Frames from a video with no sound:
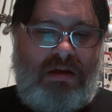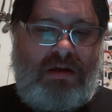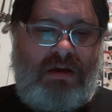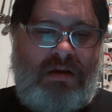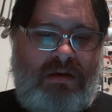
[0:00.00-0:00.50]

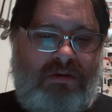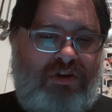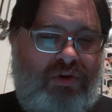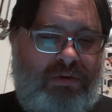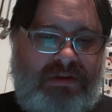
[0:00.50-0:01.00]
a
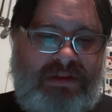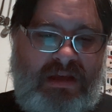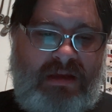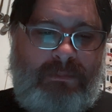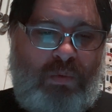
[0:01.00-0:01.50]
current
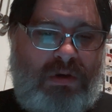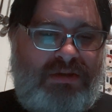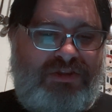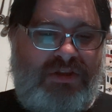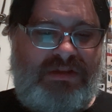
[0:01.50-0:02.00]
theme where
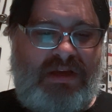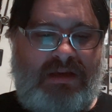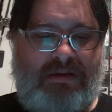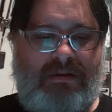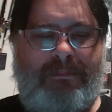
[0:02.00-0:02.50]
it's just
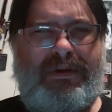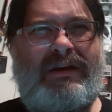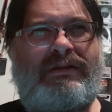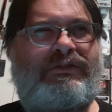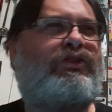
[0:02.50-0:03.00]
like,
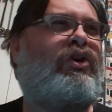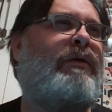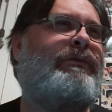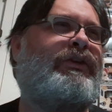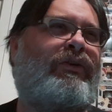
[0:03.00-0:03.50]
because
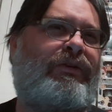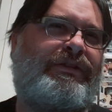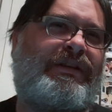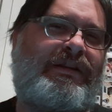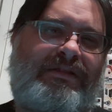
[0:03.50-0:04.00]
Common
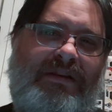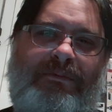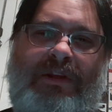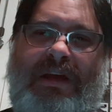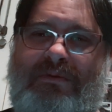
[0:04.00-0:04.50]
Courtesy, it
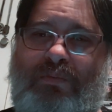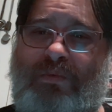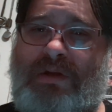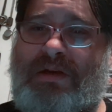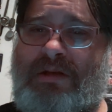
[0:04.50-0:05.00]
seemed like
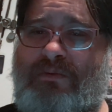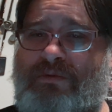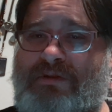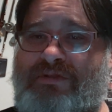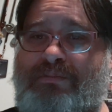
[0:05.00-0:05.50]
when he
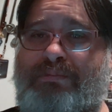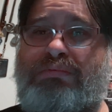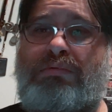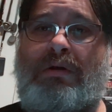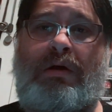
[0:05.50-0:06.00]
was
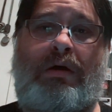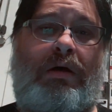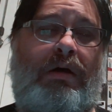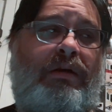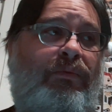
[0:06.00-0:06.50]

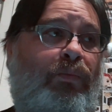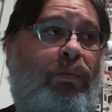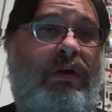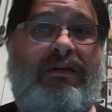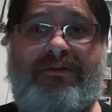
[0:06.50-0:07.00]

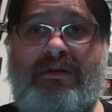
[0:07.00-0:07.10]
one of the